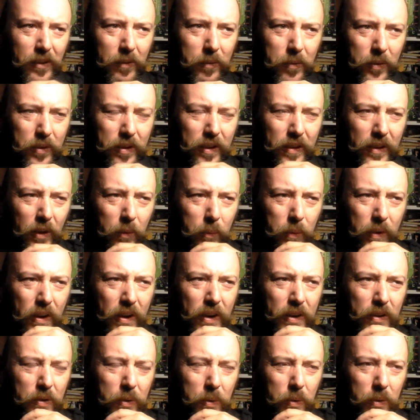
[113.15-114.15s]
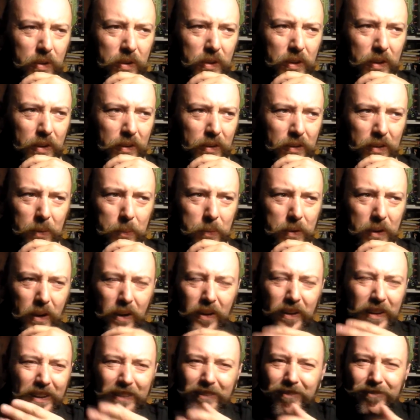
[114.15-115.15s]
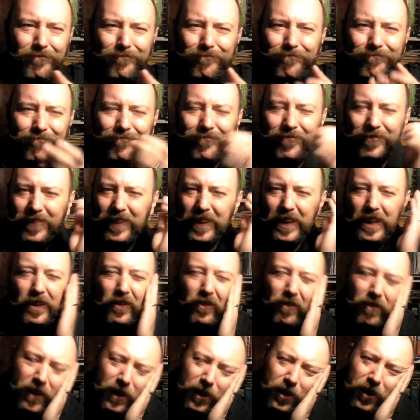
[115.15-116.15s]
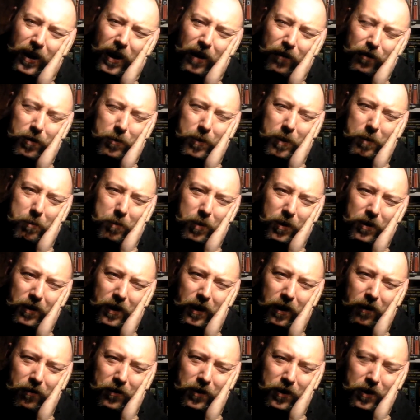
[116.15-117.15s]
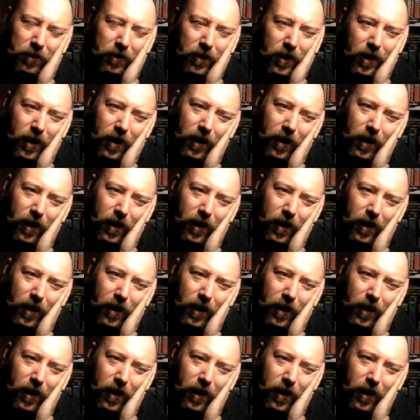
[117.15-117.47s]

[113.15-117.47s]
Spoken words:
what's it like when I talk to someone else? You've really got to have some empathy, haven't you?